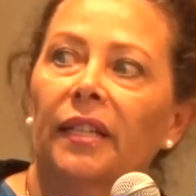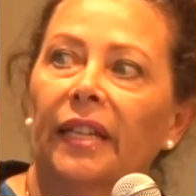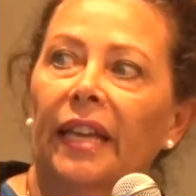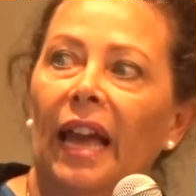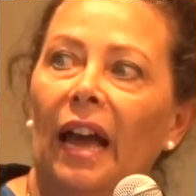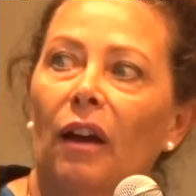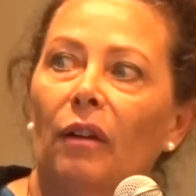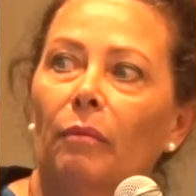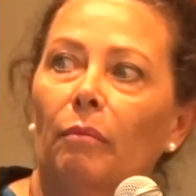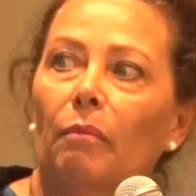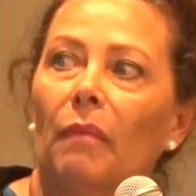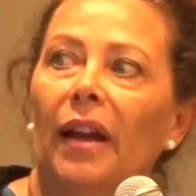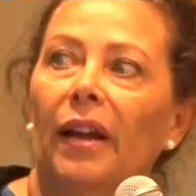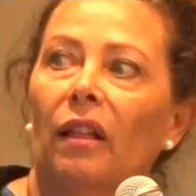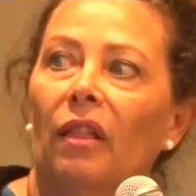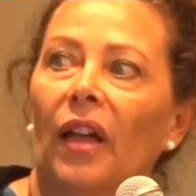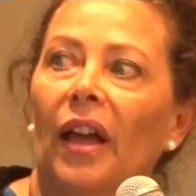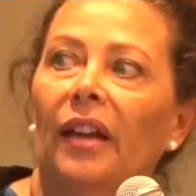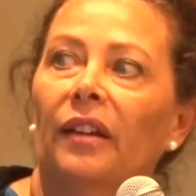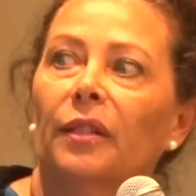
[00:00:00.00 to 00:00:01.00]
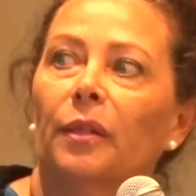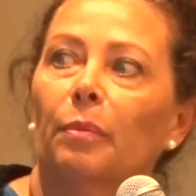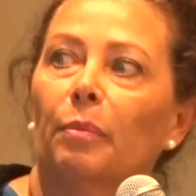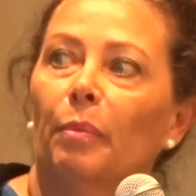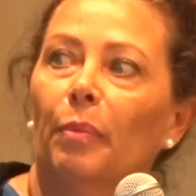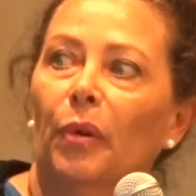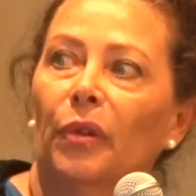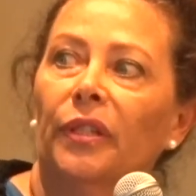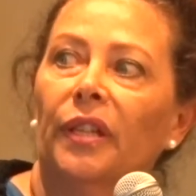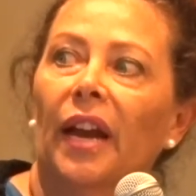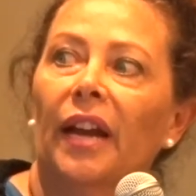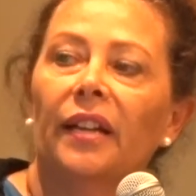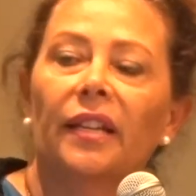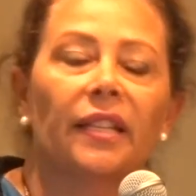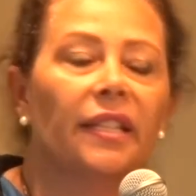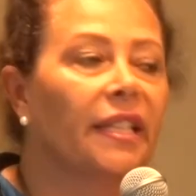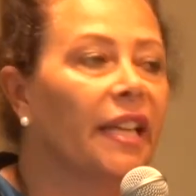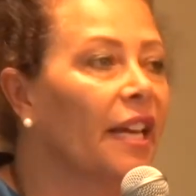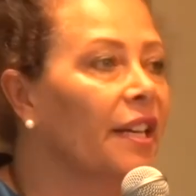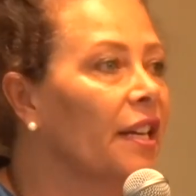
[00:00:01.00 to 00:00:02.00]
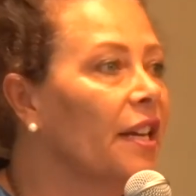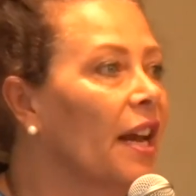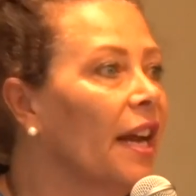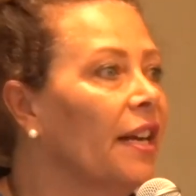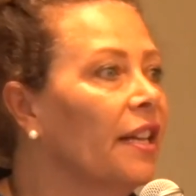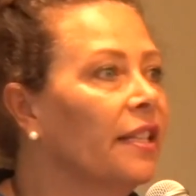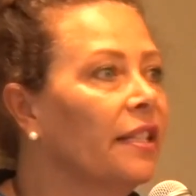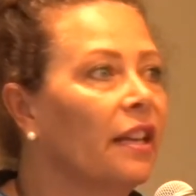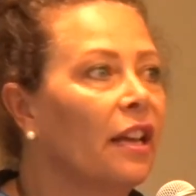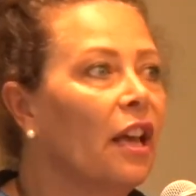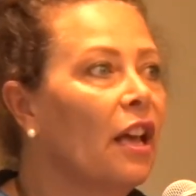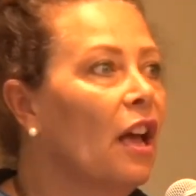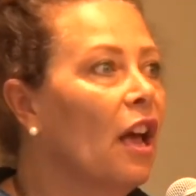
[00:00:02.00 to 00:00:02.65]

gout, myelitis, bursitis, tendinitis,